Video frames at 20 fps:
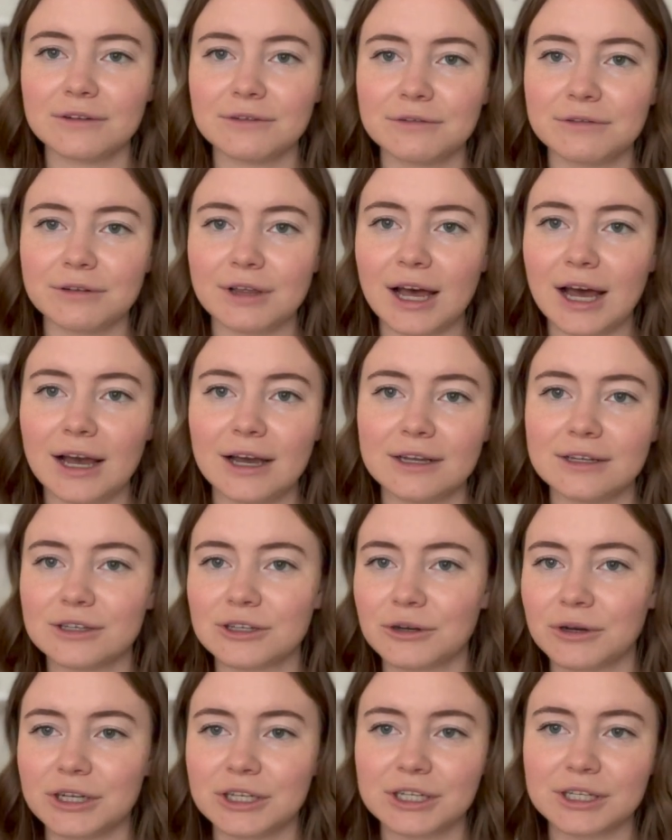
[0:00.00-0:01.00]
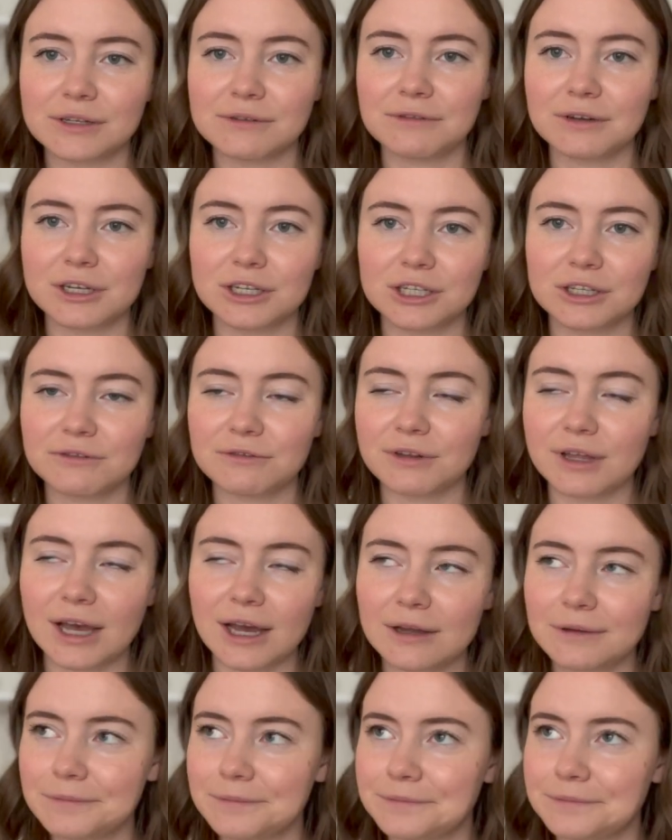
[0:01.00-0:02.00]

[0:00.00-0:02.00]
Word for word: flat and so I just finished it flat.